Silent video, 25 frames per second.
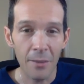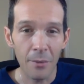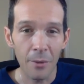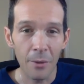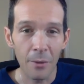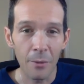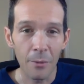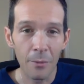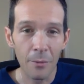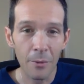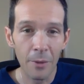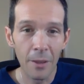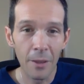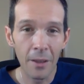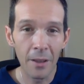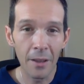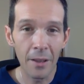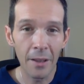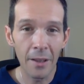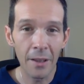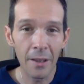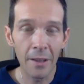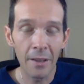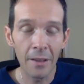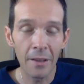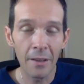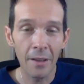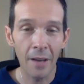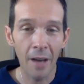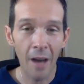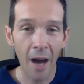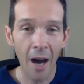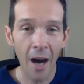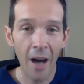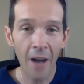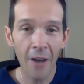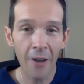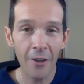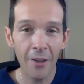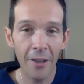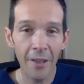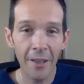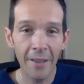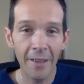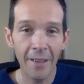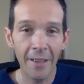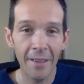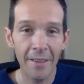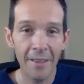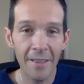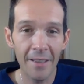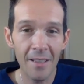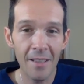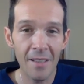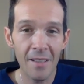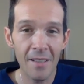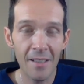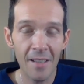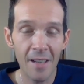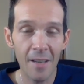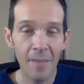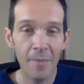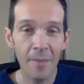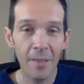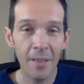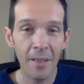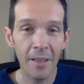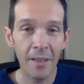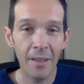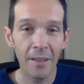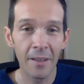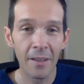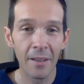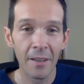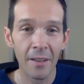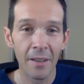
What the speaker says: We're really honoring that this is something